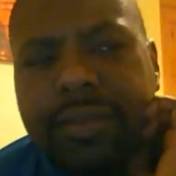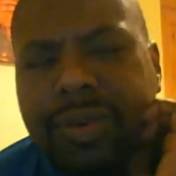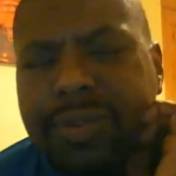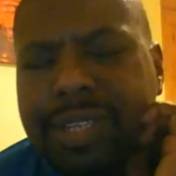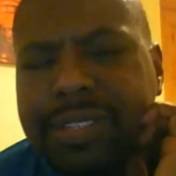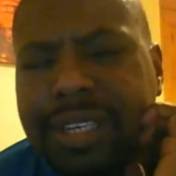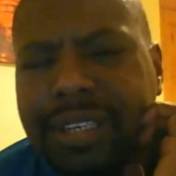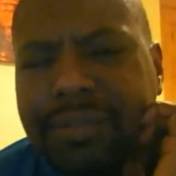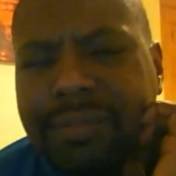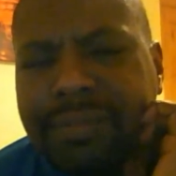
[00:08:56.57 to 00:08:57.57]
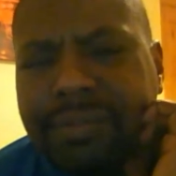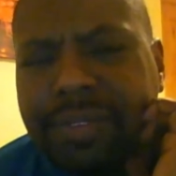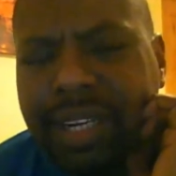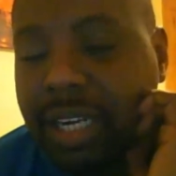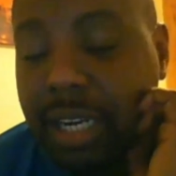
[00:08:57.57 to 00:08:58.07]
What was I saying?
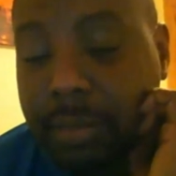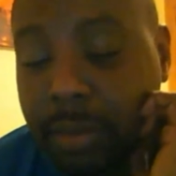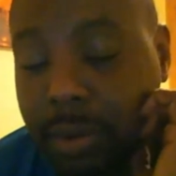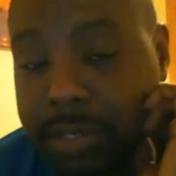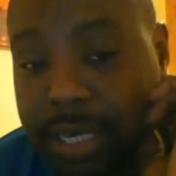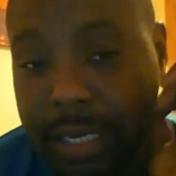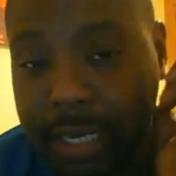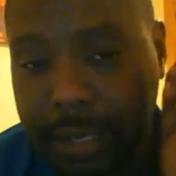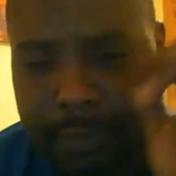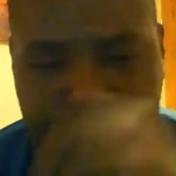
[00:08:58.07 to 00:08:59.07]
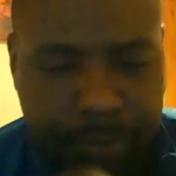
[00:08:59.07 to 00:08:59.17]
I can't remember what I was saying now.